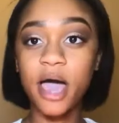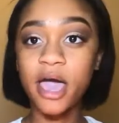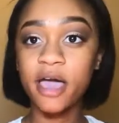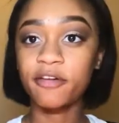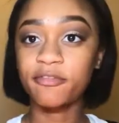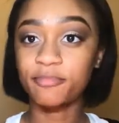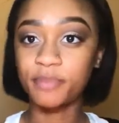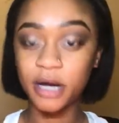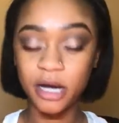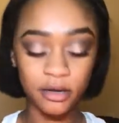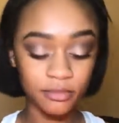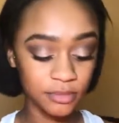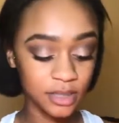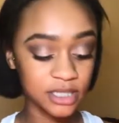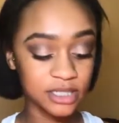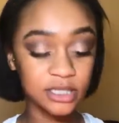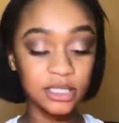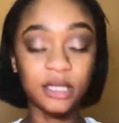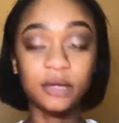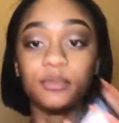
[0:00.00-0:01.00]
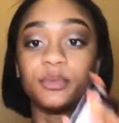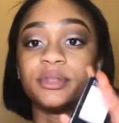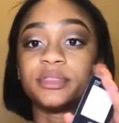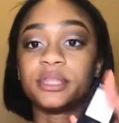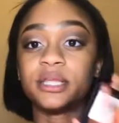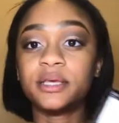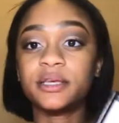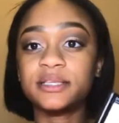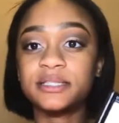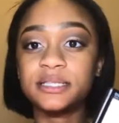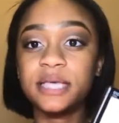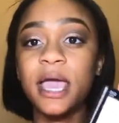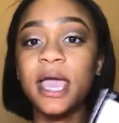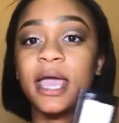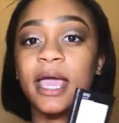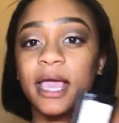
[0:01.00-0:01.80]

I have primed my skin with this,